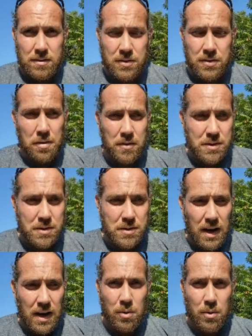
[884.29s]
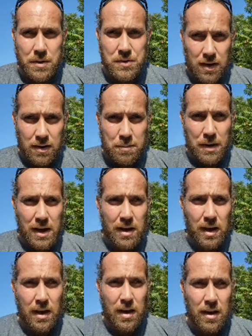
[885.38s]
So the Sears Tower was hit by
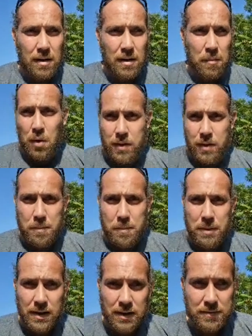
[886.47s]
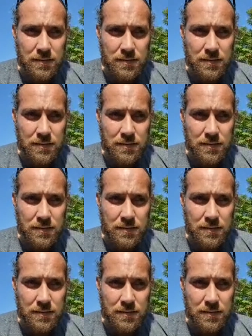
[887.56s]
a military plane.